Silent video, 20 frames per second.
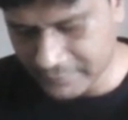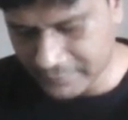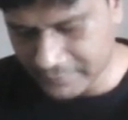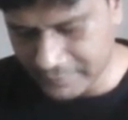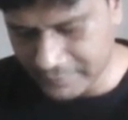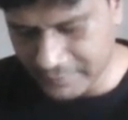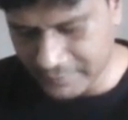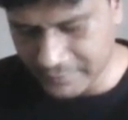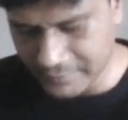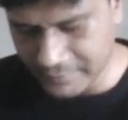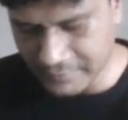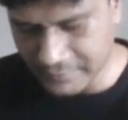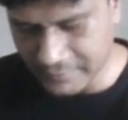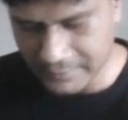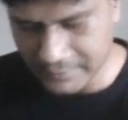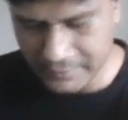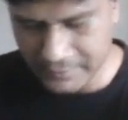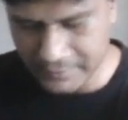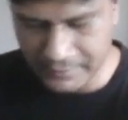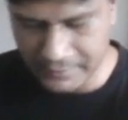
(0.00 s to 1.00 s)
and then I
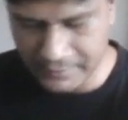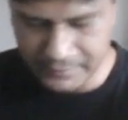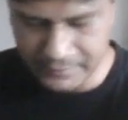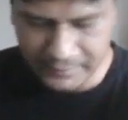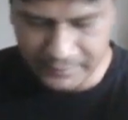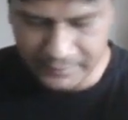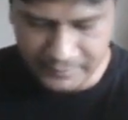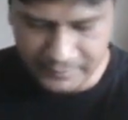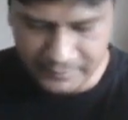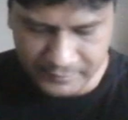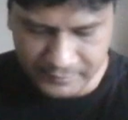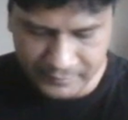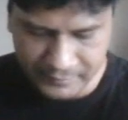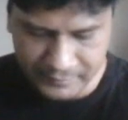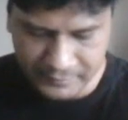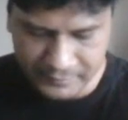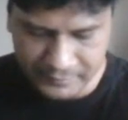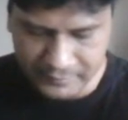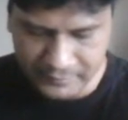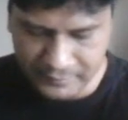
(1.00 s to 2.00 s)
connect this.
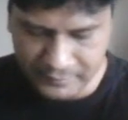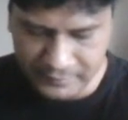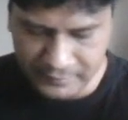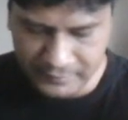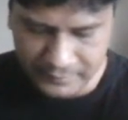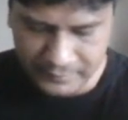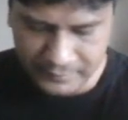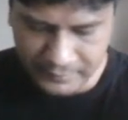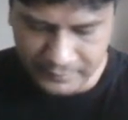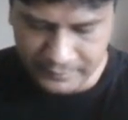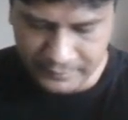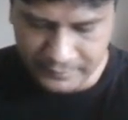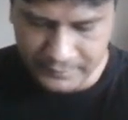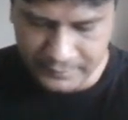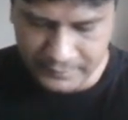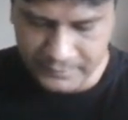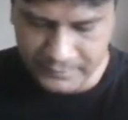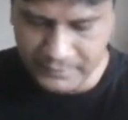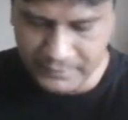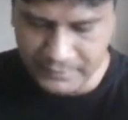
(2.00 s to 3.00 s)

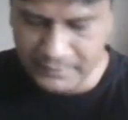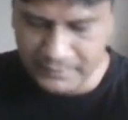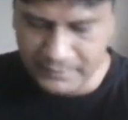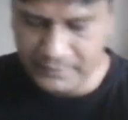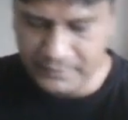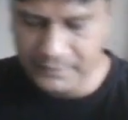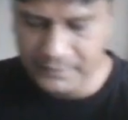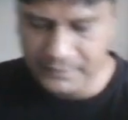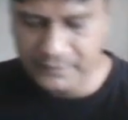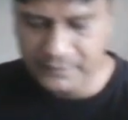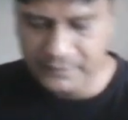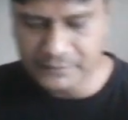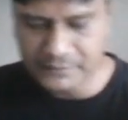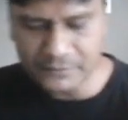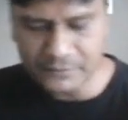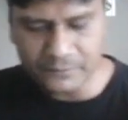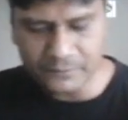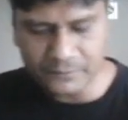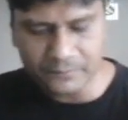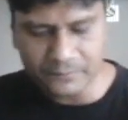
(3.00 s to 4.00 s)
Okay,
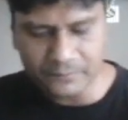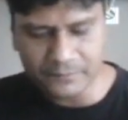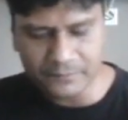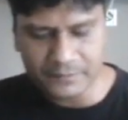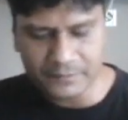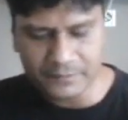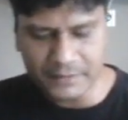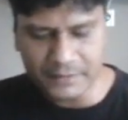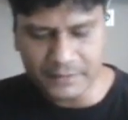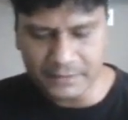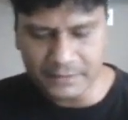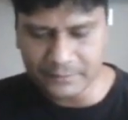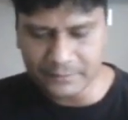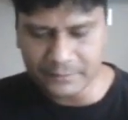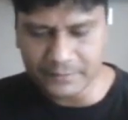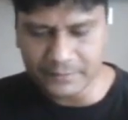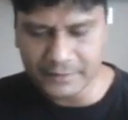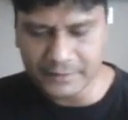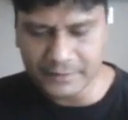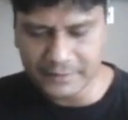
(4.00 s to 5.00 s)
so
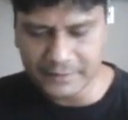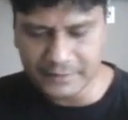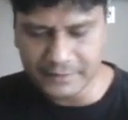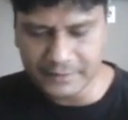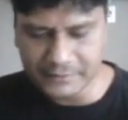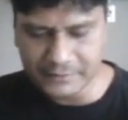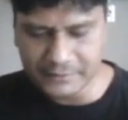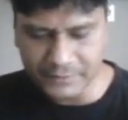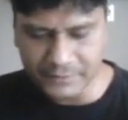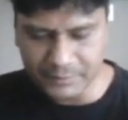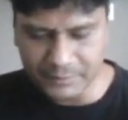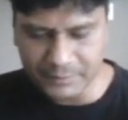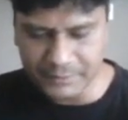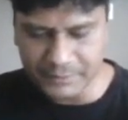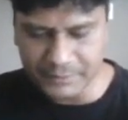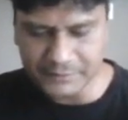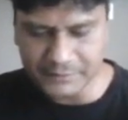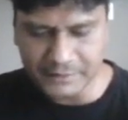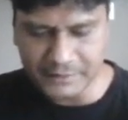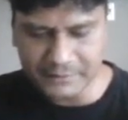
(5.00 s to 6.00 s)
now it's great
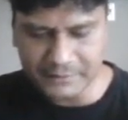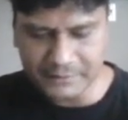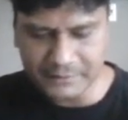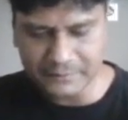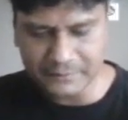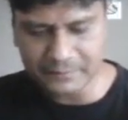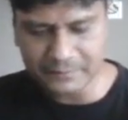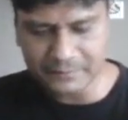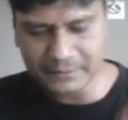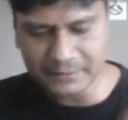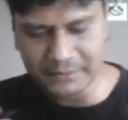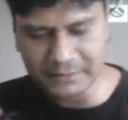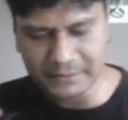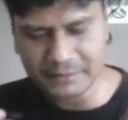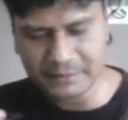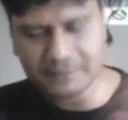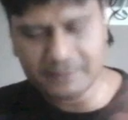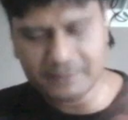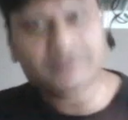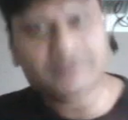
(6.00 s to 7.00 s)
because now
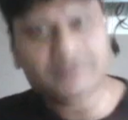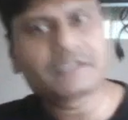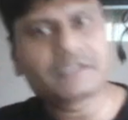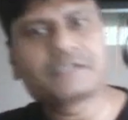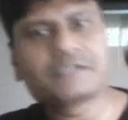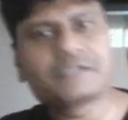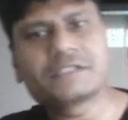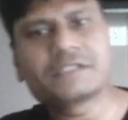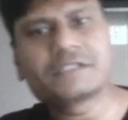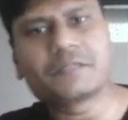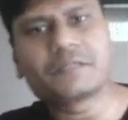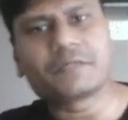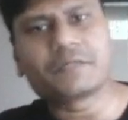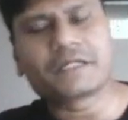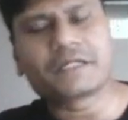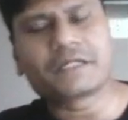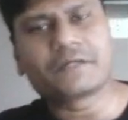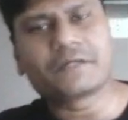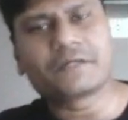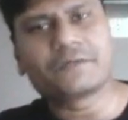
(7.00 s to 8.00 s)
it's taking shape.
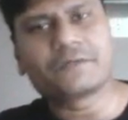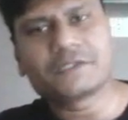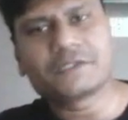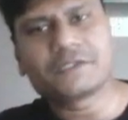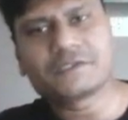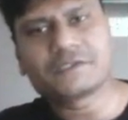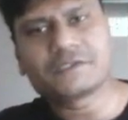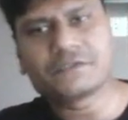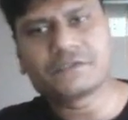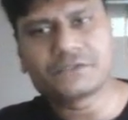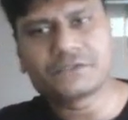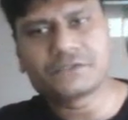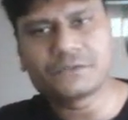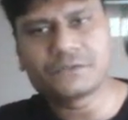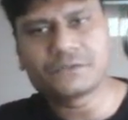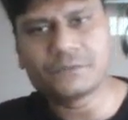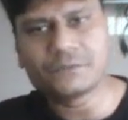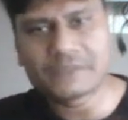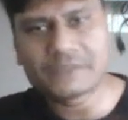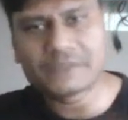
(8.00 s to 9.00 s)
Like I already see the
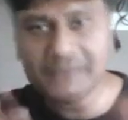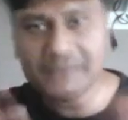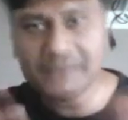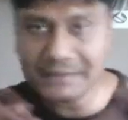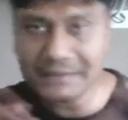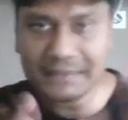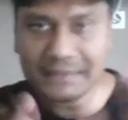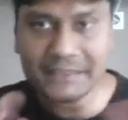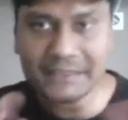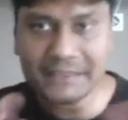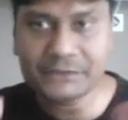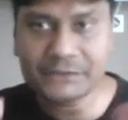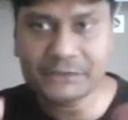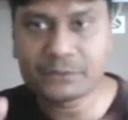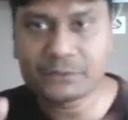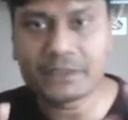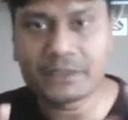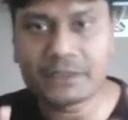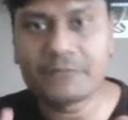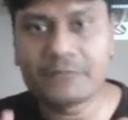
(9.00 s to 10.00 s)
shoe. It's not the
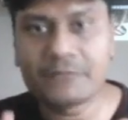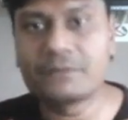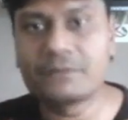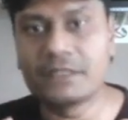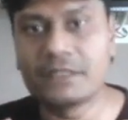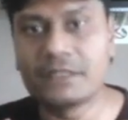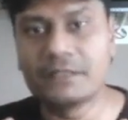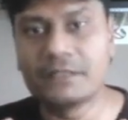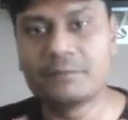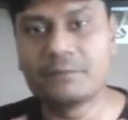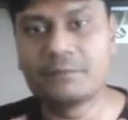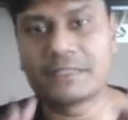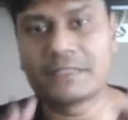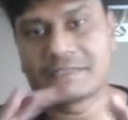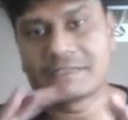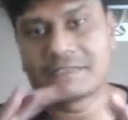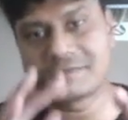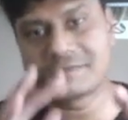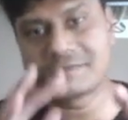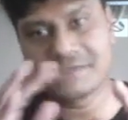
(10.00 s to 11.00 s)
actual outline, but
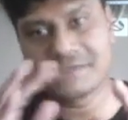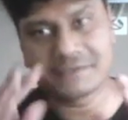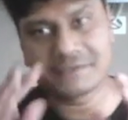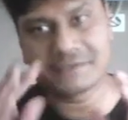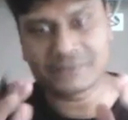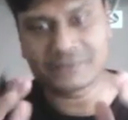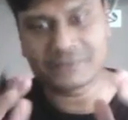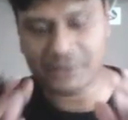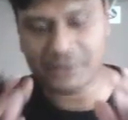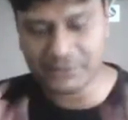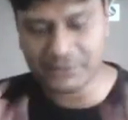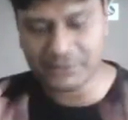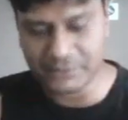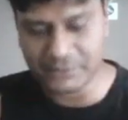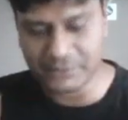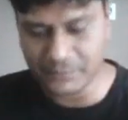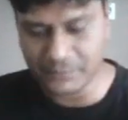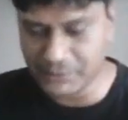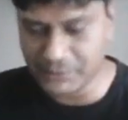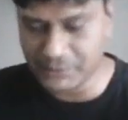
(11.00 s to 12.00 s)
I see the
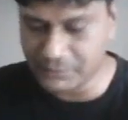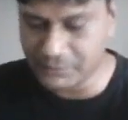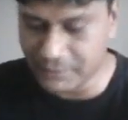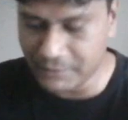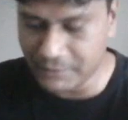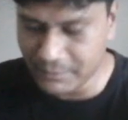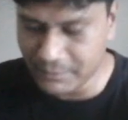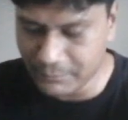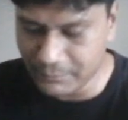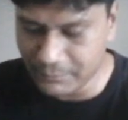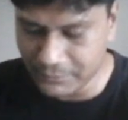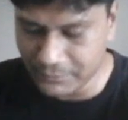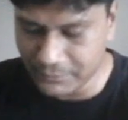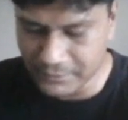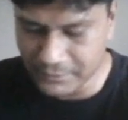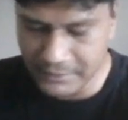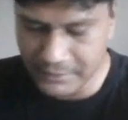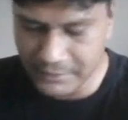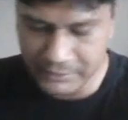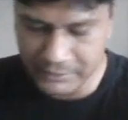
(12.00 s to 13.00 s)
structure, which is very
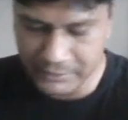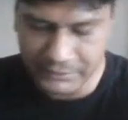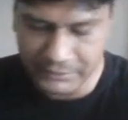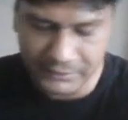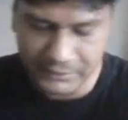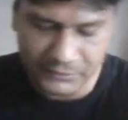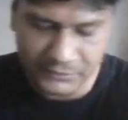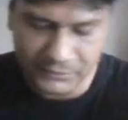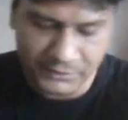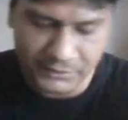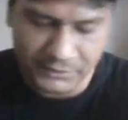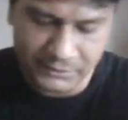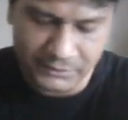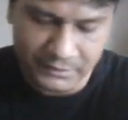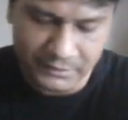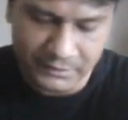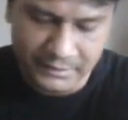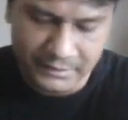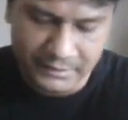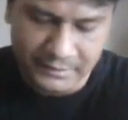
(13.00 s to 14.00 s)
important. And actually the structure,
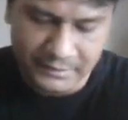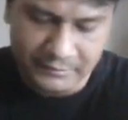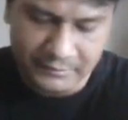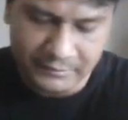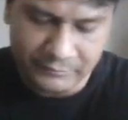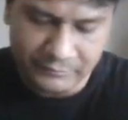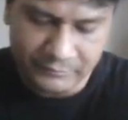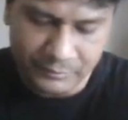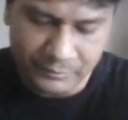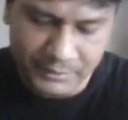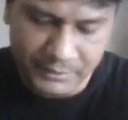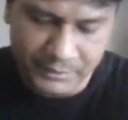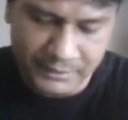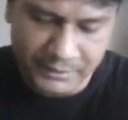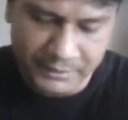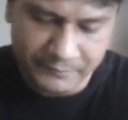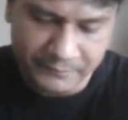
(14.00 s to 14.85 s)
for me,